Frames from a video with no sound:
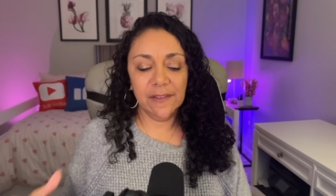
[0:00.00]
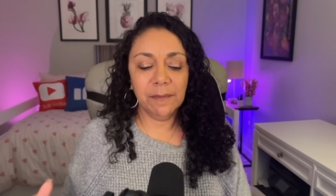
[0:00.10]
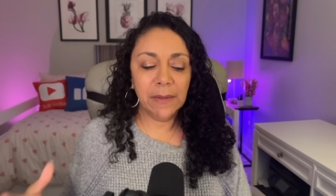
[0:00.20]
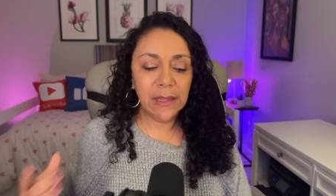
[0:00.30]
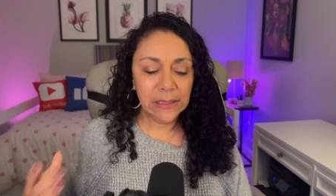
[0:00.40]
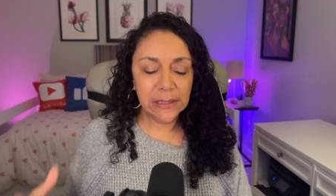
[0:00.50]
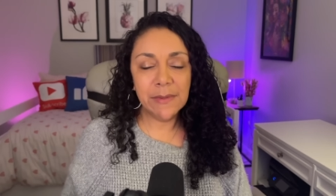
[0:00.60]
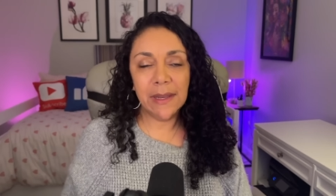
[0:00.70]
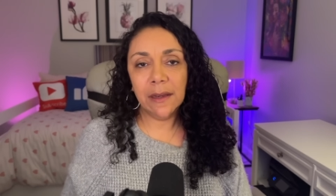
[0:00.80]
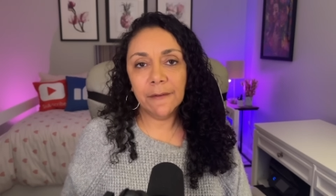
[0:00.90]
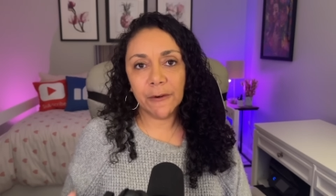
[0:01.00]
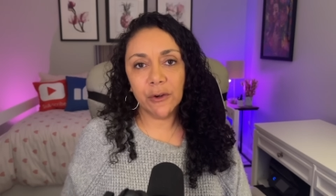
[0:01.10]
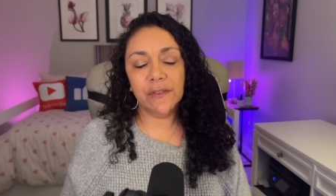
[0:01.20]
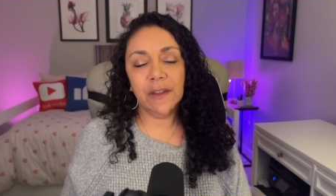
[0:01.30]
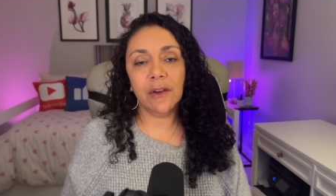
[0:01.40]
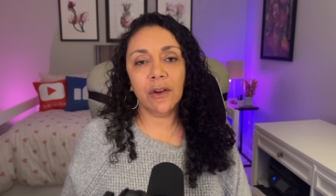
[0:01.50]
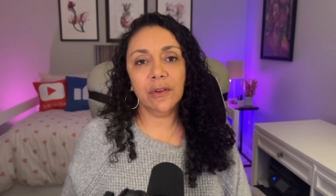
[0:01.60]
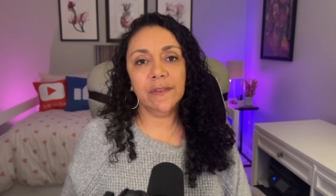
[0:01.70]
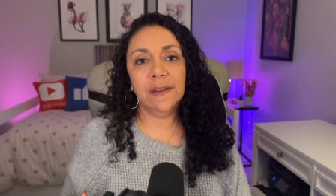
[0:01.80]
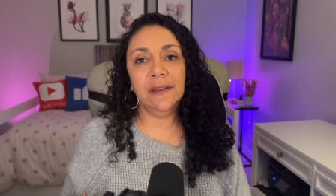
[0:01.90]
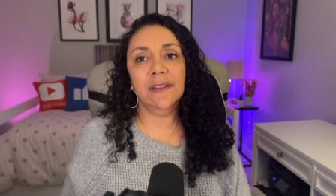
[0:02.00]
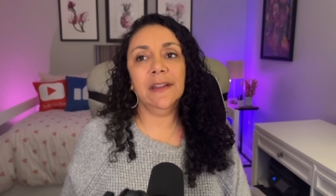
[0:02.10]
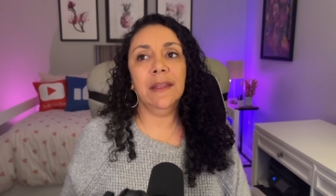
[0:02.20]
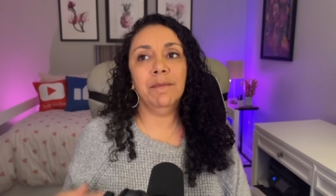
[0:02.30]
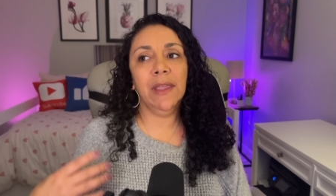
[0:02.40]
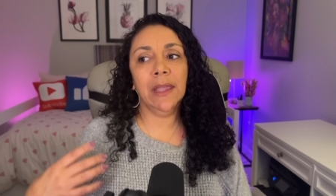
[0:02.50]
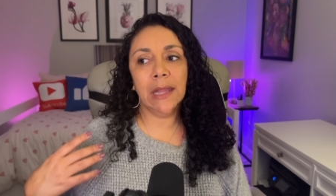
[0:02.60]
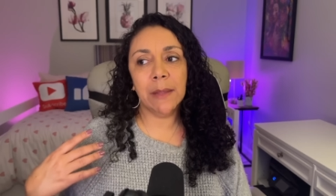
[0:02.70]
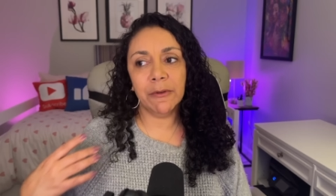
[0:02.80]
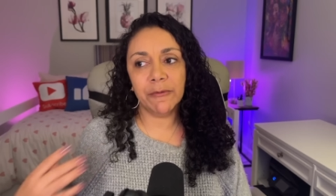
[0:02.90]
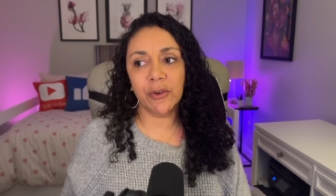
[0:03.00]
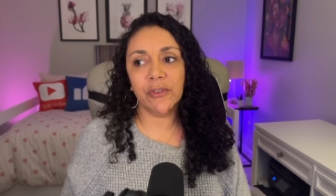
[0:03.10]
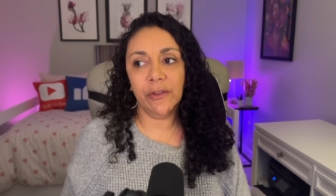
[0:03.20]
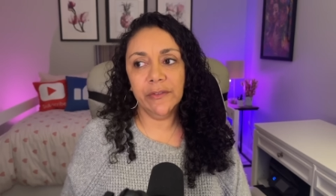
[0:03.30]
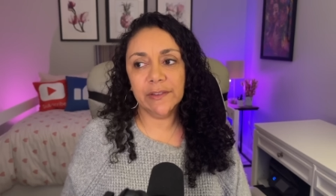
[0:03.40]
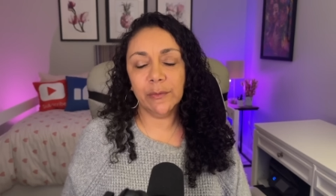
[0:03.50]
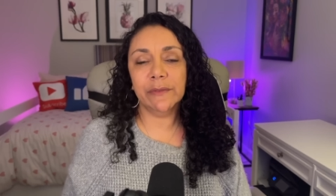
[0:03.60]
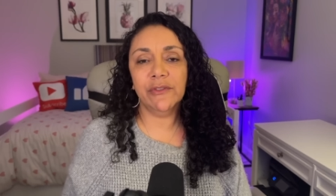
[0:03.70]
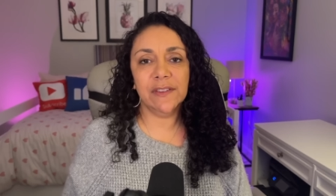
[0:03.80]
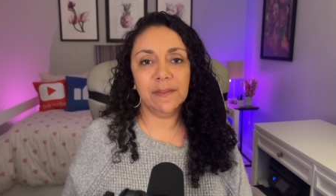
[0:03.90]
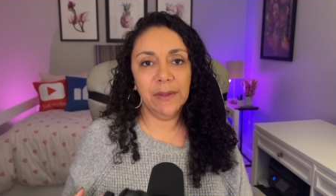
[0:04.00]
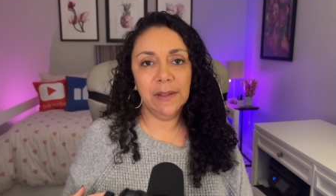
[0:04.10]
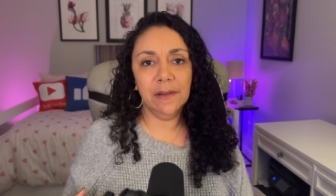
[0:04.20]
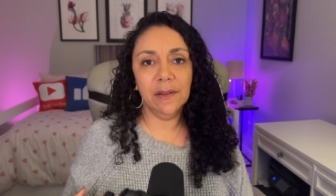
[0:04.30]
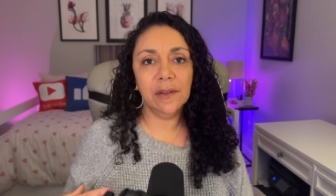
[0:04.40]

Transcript: Being eliminated first in her season and being eliminated first on this would have just been